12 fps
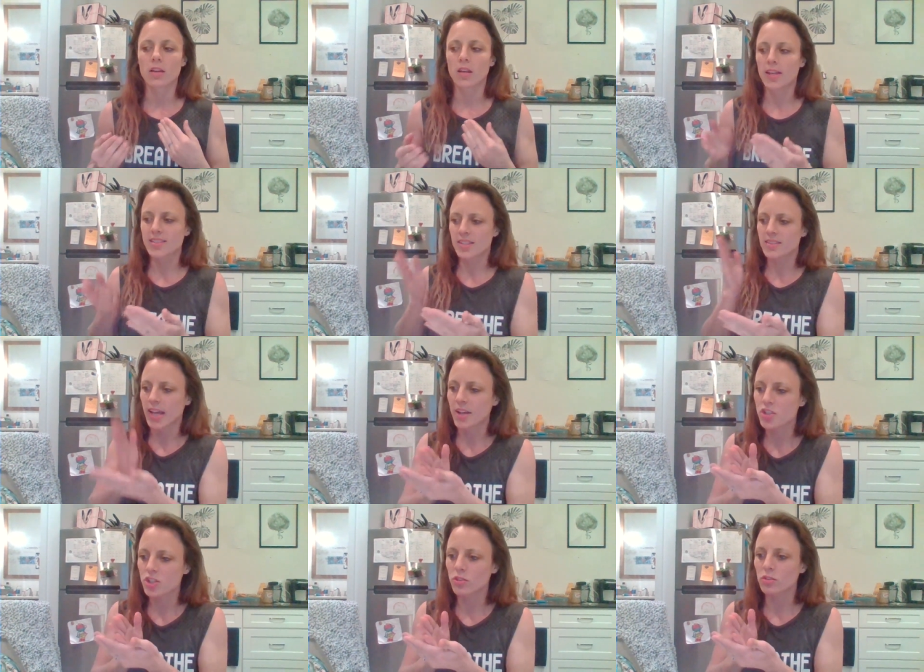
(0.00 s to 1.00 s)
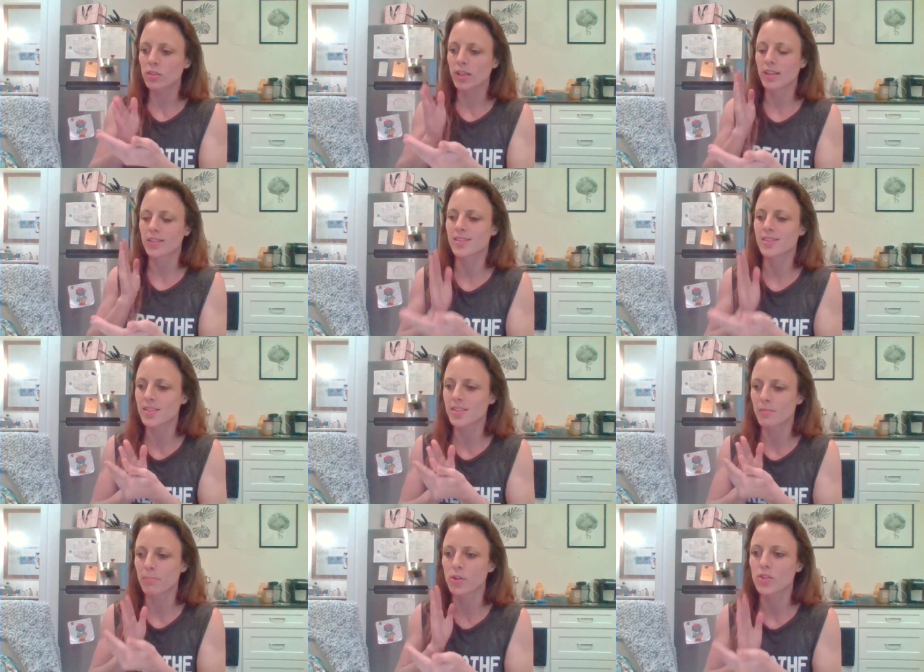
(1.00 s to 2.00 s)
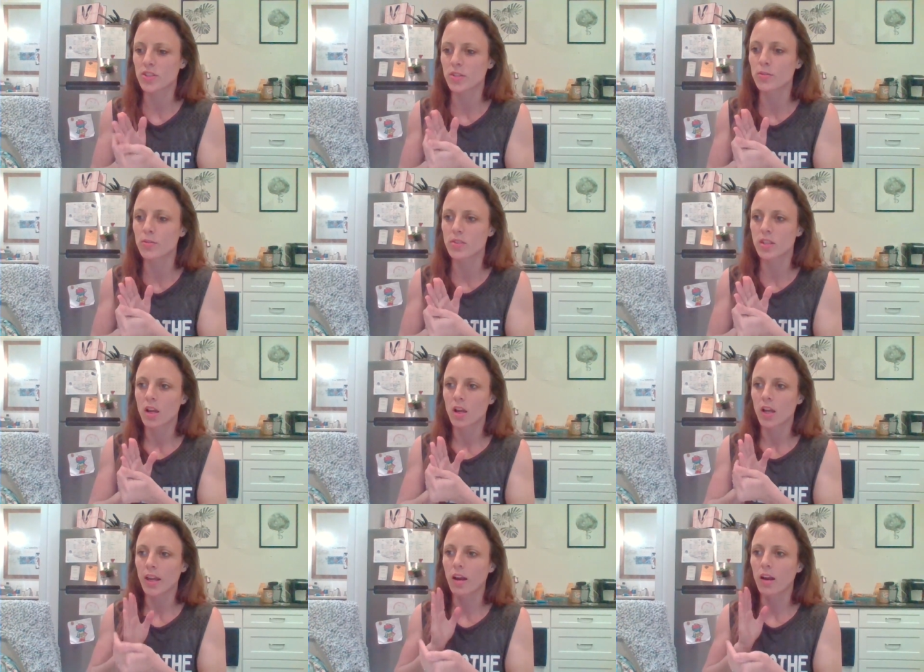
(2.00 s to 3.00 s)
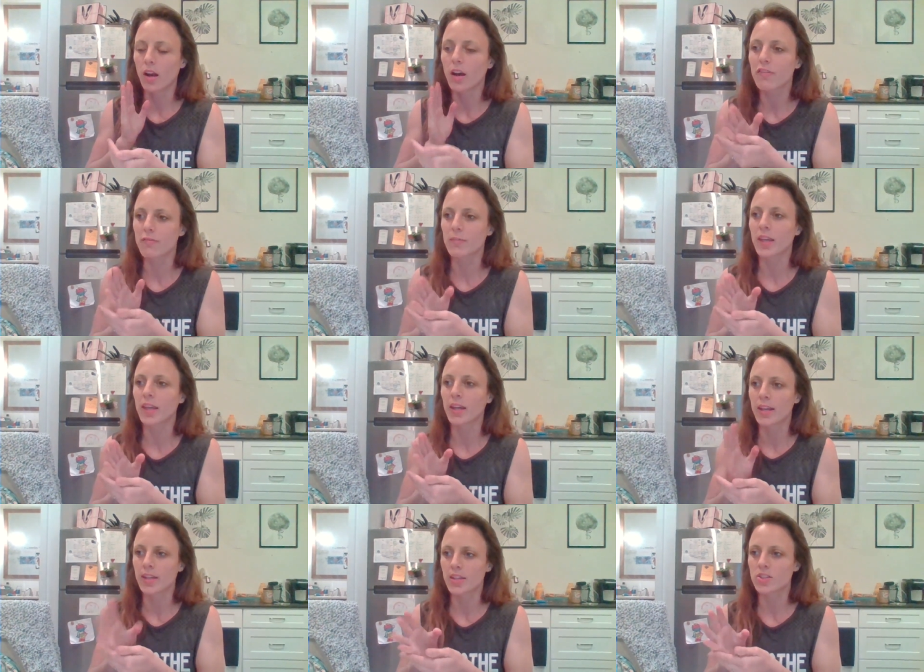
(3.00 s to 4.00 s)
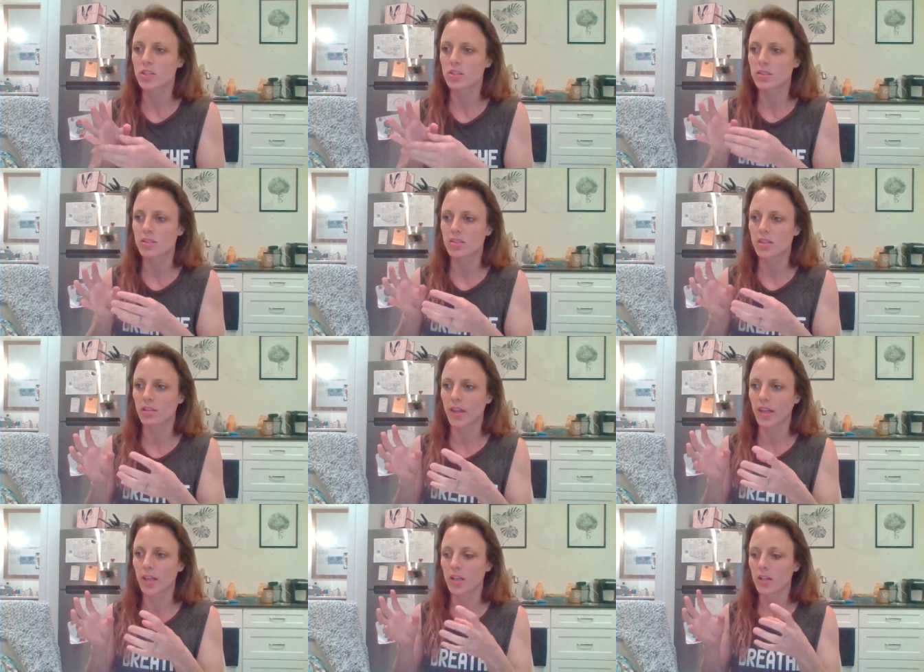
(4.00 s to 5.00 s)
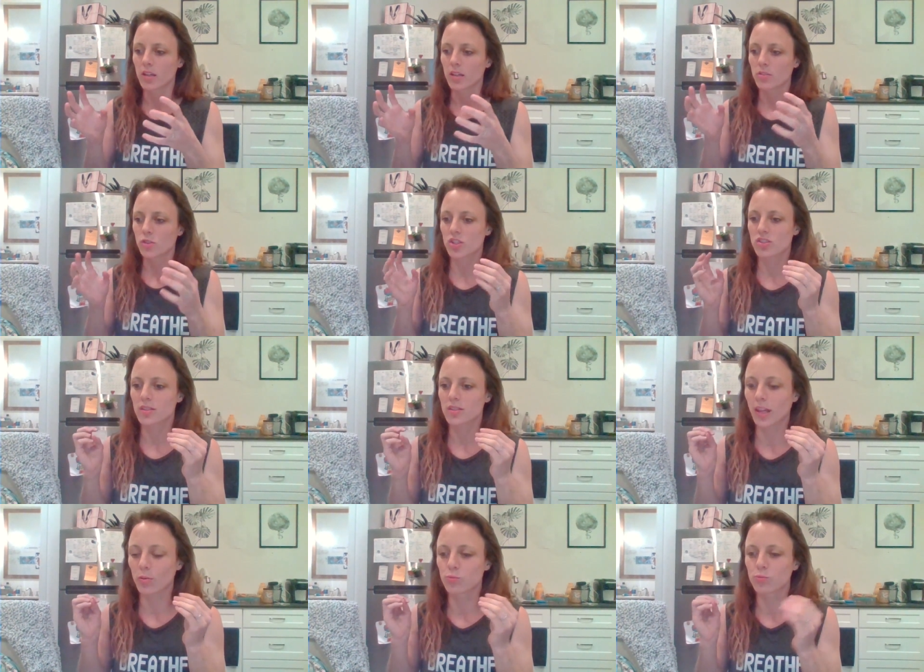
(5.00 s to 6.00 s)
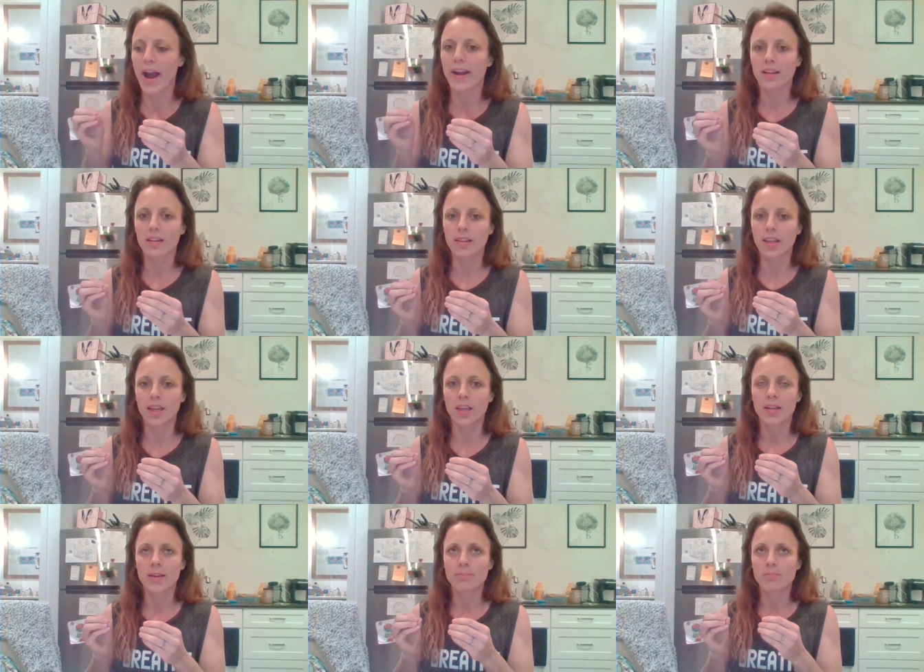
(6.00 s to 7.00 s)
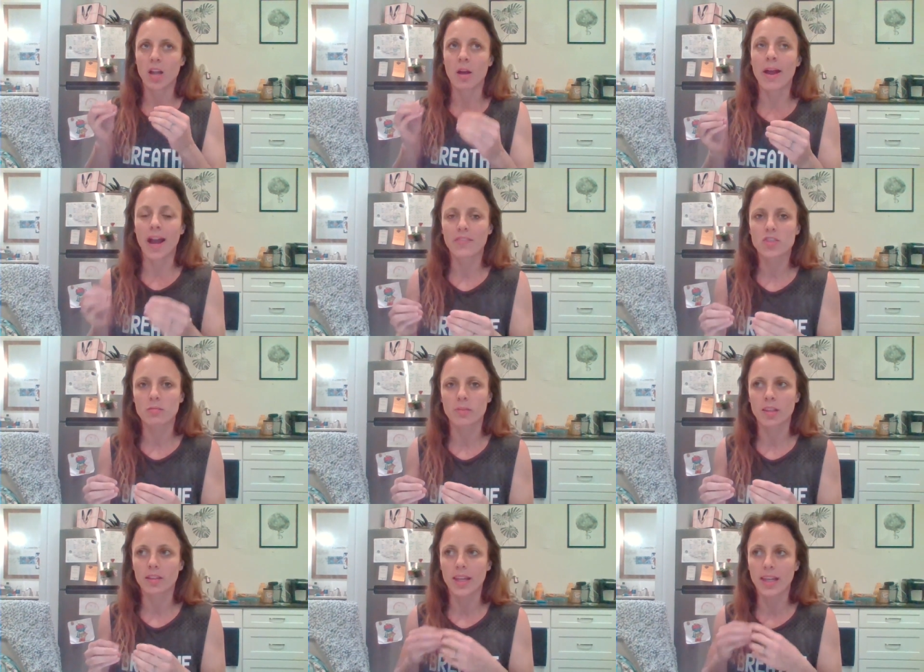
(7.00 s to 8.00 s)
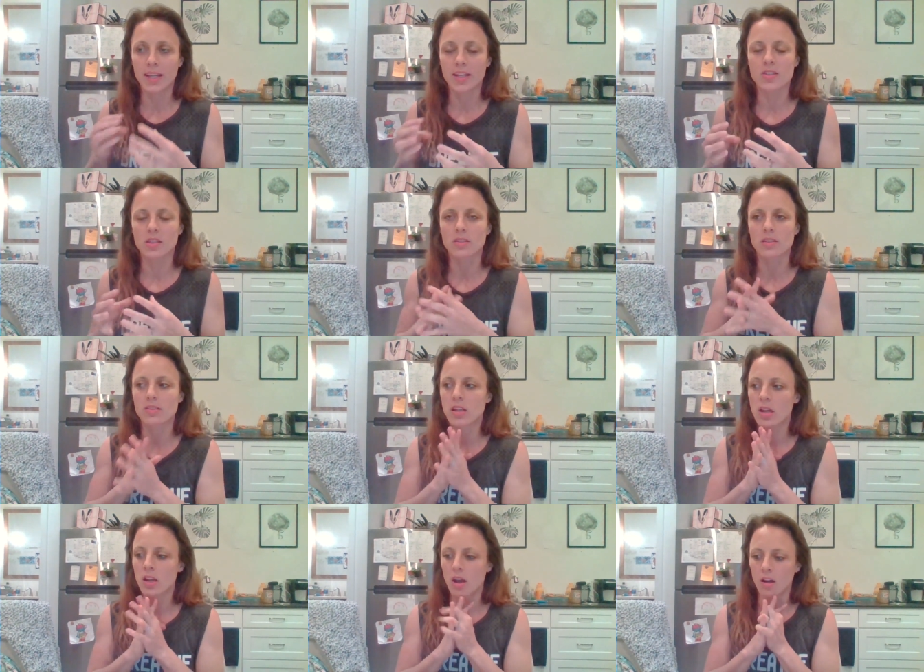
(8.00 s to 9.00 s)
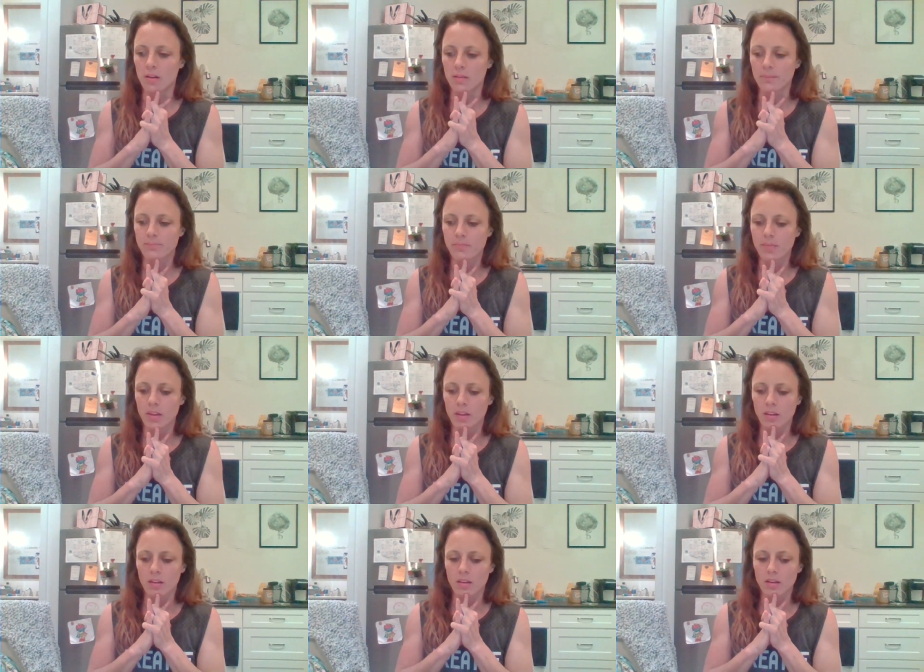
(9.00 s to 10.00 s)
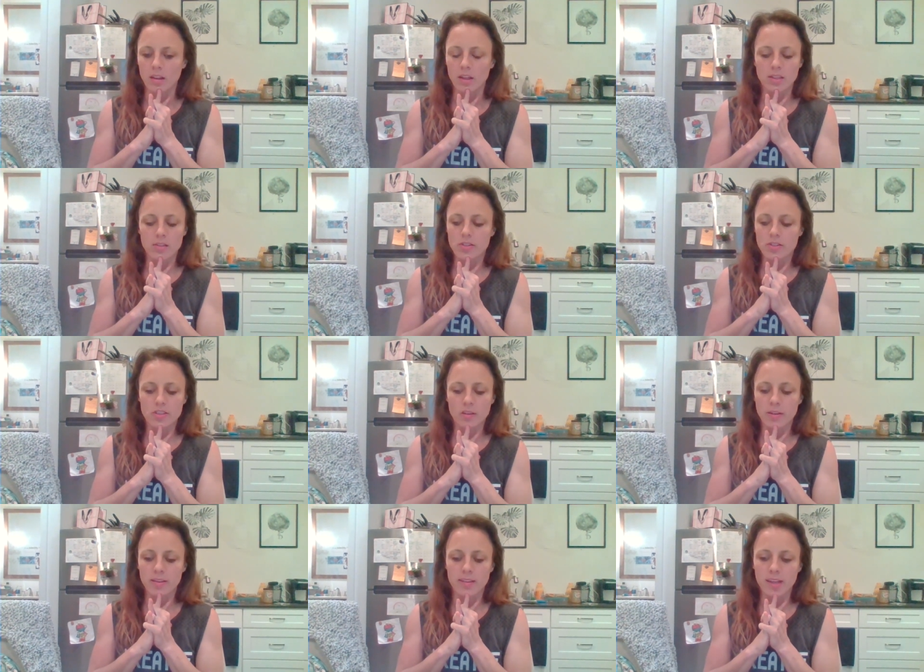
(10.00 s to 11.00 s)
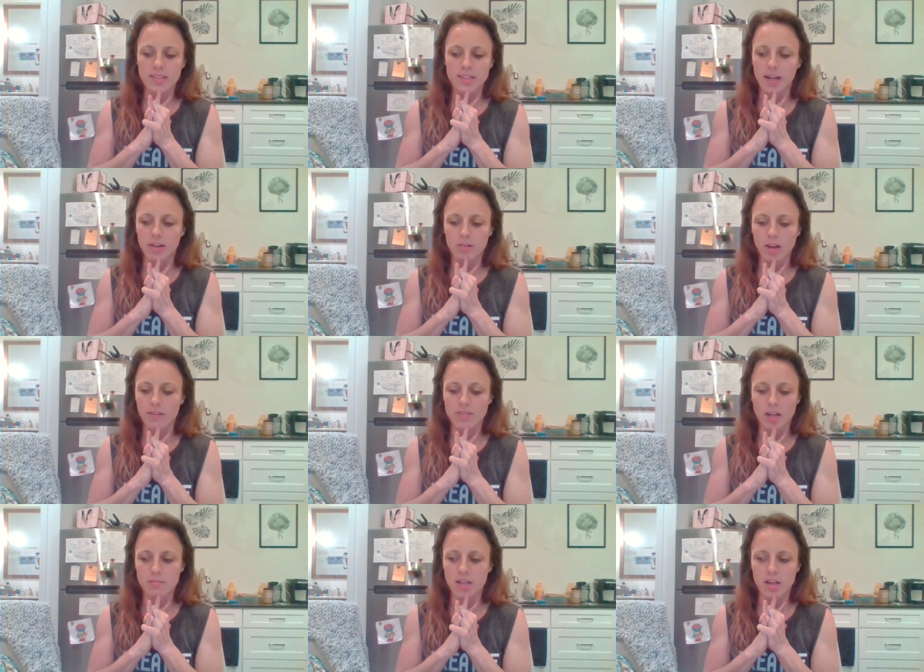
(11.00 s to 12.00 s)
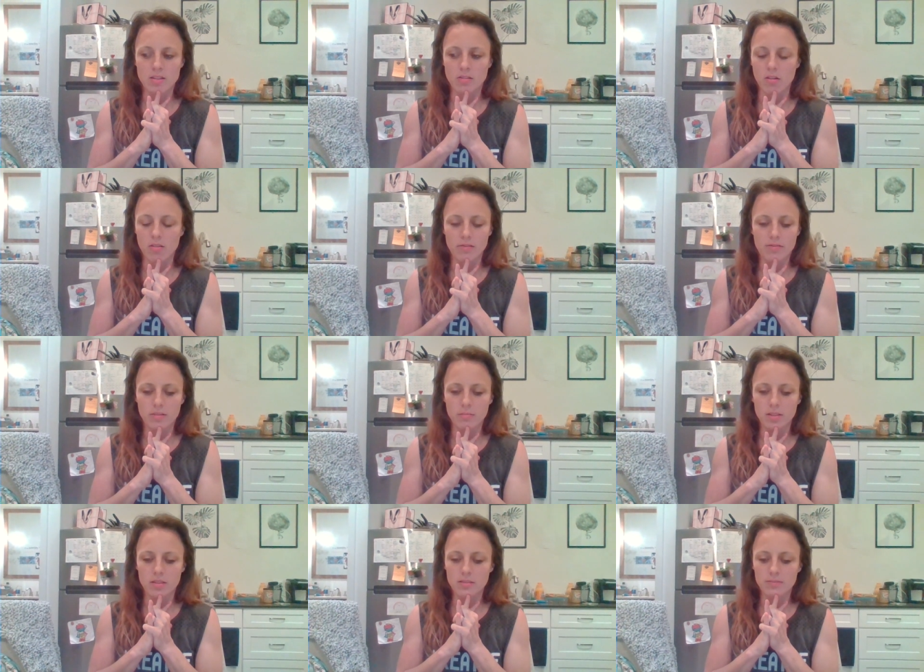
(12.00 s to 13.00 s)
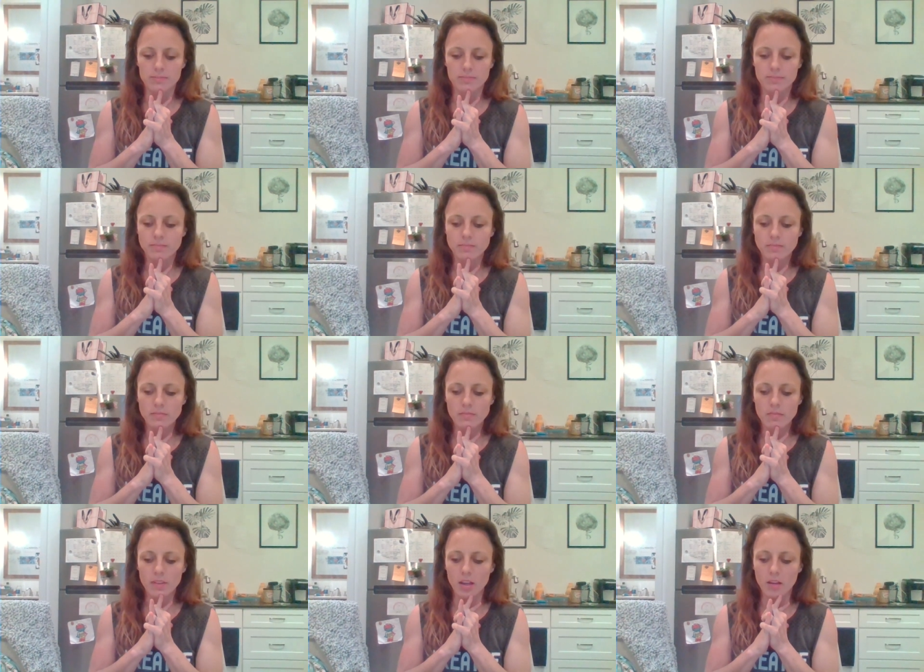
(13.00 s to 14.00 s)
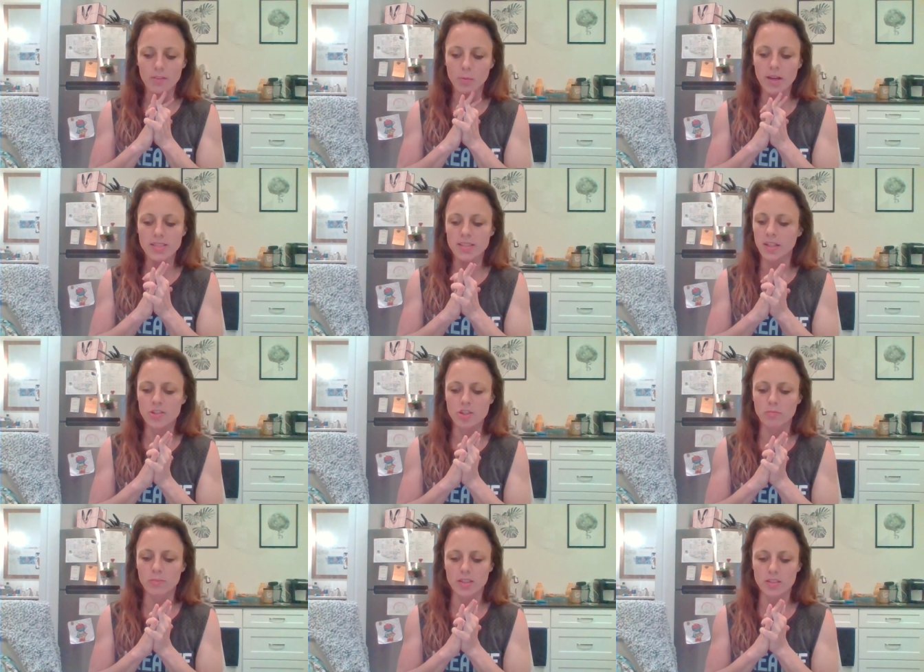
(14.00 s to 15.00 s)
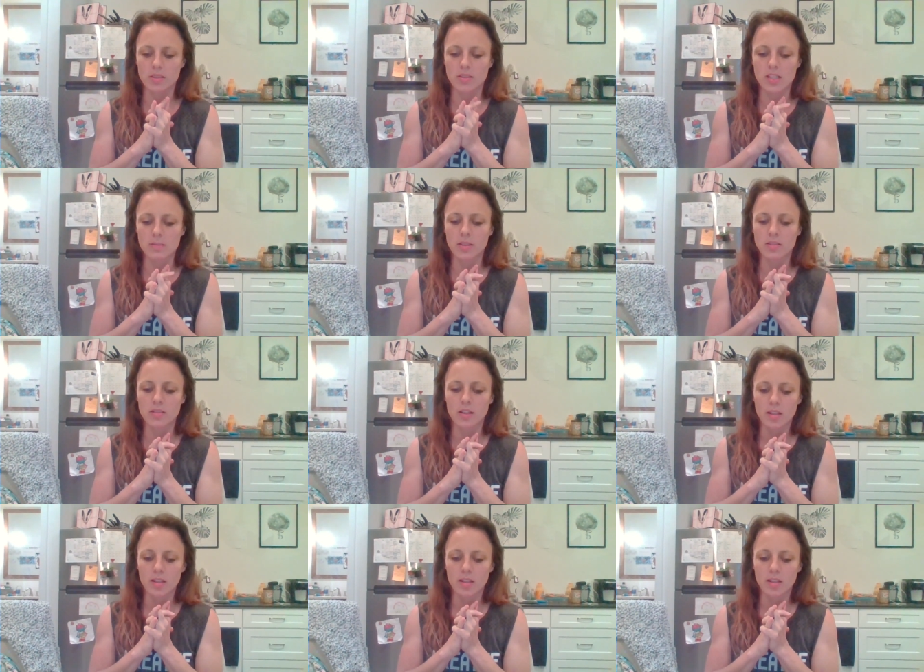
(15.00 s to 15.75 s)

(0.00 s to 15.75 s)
his intentional and consistent pursuit of me in his goodness to like just like radically come after me, like in his goodness. Um, and there's just so many things, like I don't have time to get into all of them, but of the ways that he showed me his goodness. But